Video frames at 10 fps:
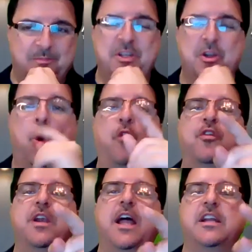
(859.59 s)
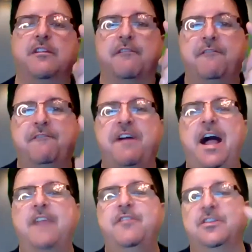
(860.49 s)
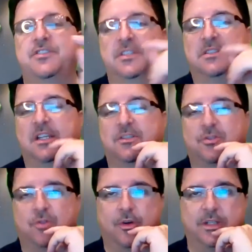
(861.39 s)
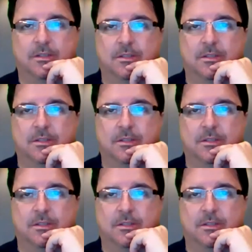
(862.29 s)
The overnight five year success story?